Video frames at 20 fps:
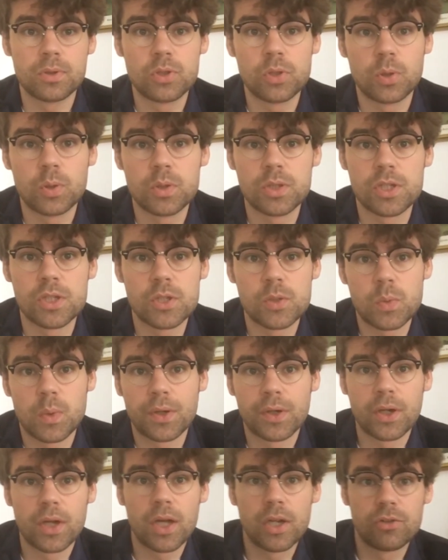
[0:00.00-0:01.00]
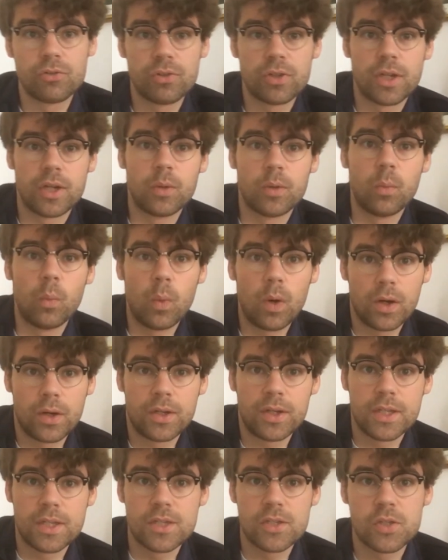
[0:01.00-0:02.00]
Georgie is 101
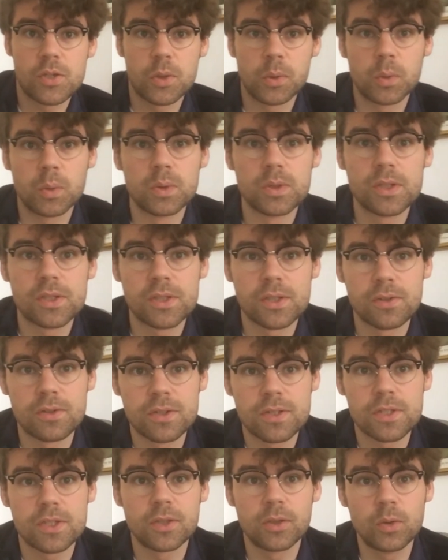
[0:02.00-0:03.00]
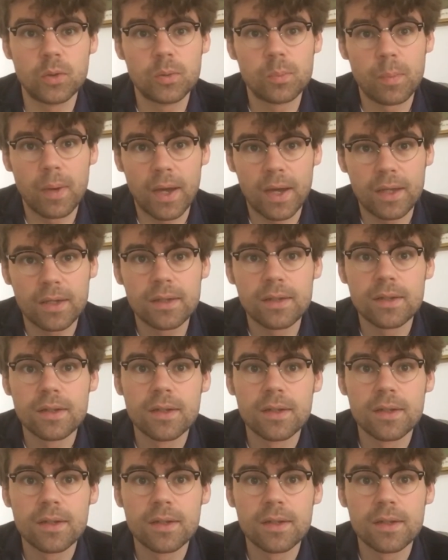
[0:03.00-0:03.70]
years old, so it's an old man.